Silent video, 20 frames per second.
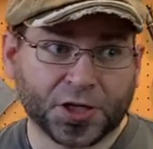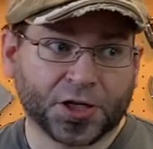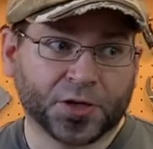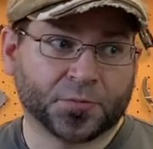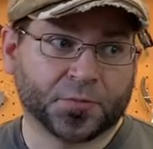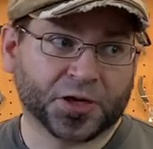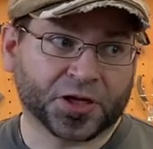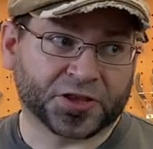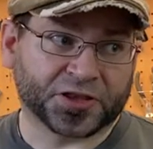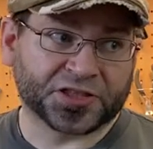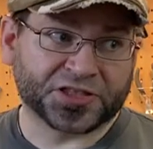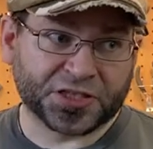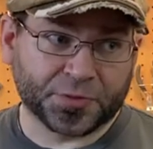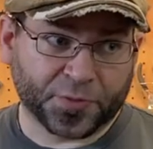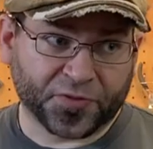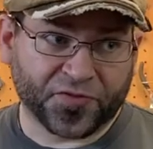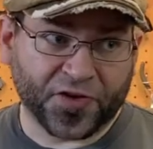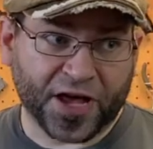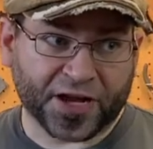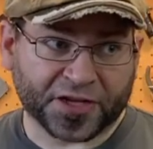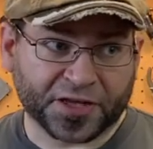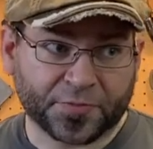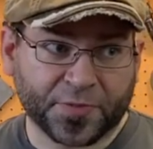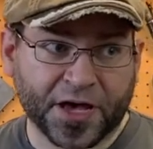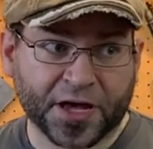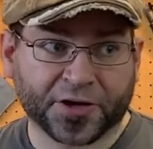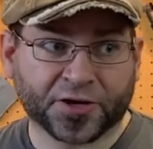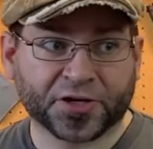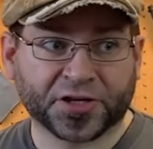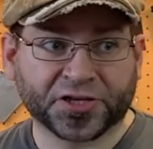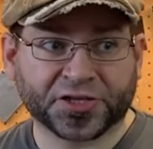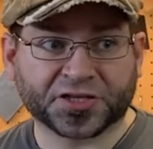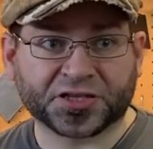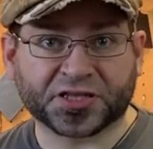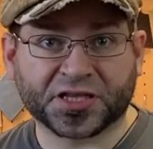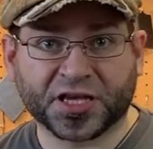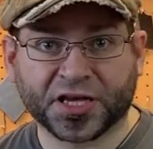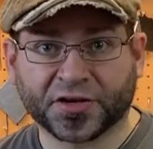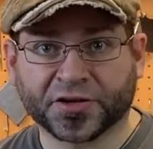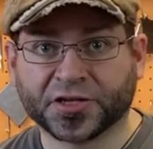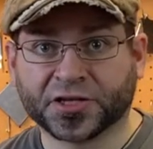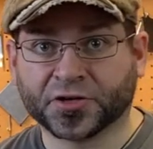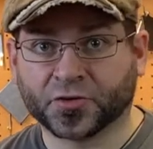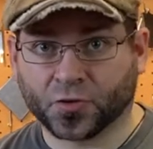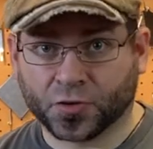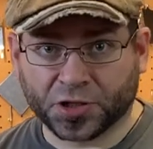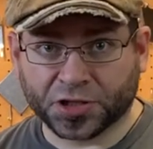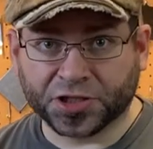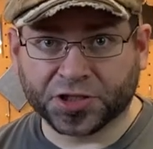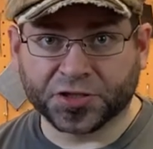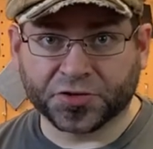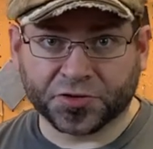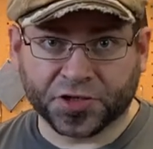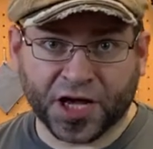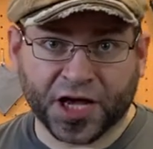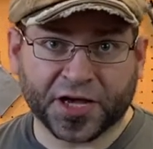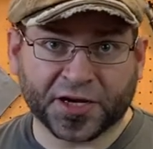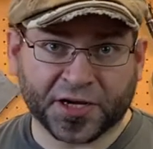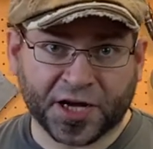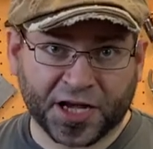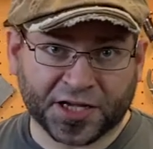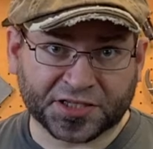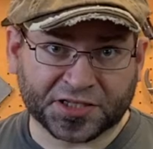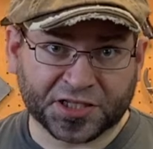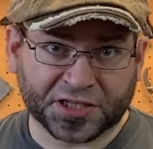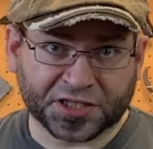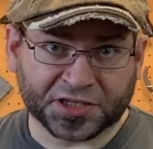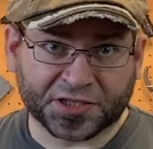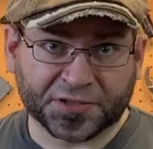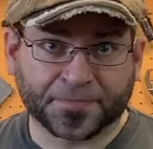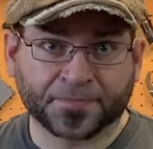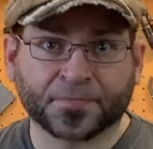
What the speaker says: But the simple fact of the matter is that in order to do diagnostics,